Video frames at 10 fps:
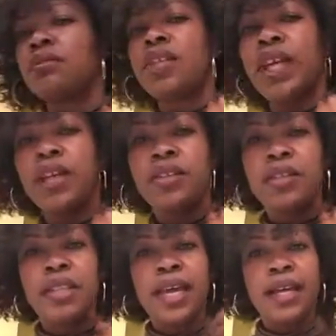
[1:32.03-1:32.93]
okay, do you
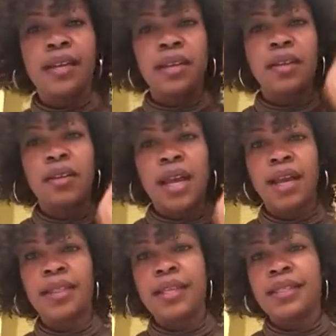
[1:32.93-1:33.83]
see that? I
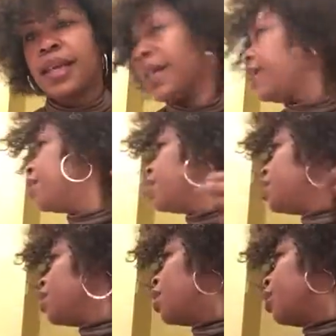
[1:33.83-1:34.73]
got that side
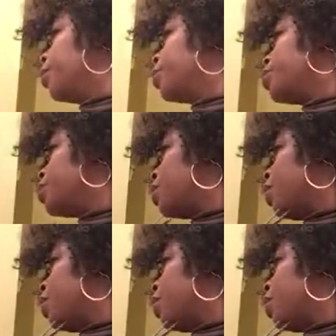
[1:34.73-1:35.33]
almost